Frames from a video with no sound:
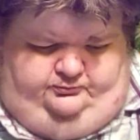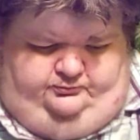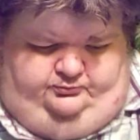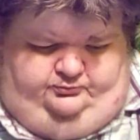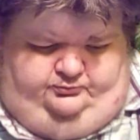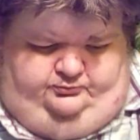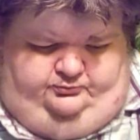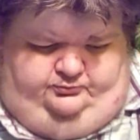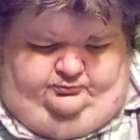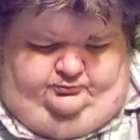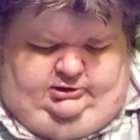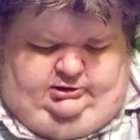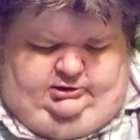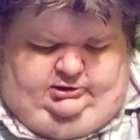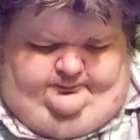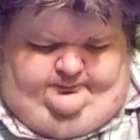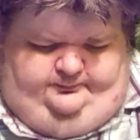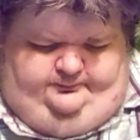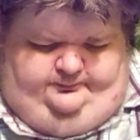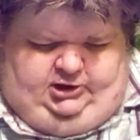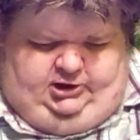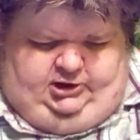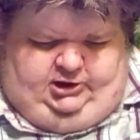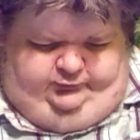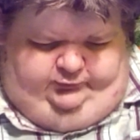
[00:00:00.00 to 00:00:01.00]
Pipes
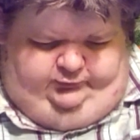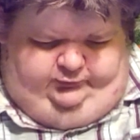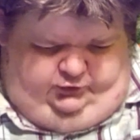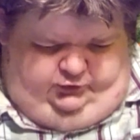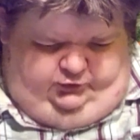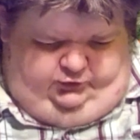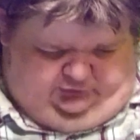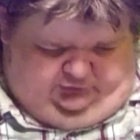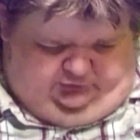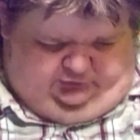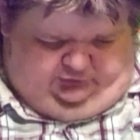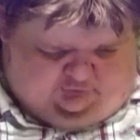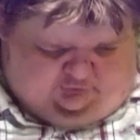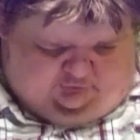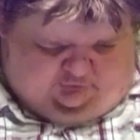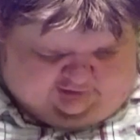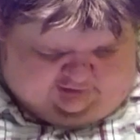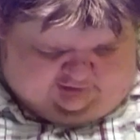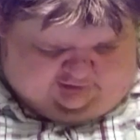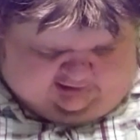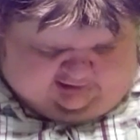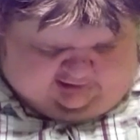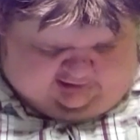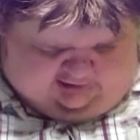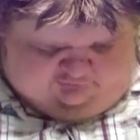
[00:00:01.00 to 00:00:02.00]
wrote, though the Allies wanted
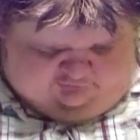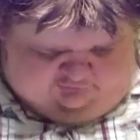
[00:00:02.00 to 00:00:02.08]
the